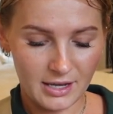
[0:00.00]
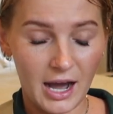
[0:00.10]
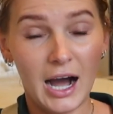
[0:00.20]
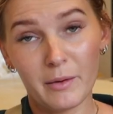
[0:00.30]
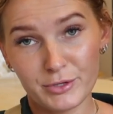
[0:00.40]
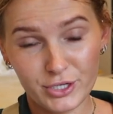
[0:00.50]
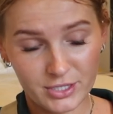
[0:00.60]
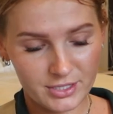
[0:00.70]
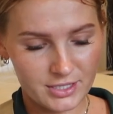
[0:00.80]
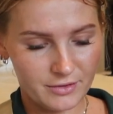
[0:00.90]

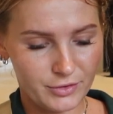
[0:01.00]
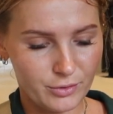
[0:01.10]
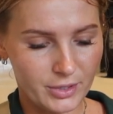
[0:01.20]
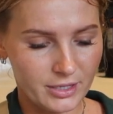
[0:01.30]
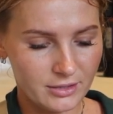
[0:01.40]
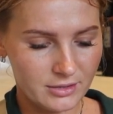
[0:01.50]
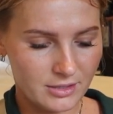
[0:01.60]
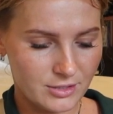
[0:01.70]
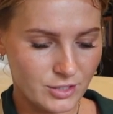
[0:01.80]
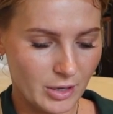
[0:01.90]
options, if you will.
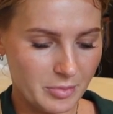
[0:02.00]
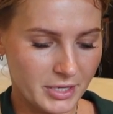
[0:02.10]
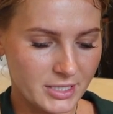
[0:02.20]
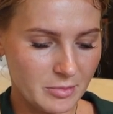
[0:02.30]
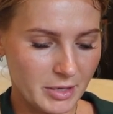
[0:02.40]
So I picked up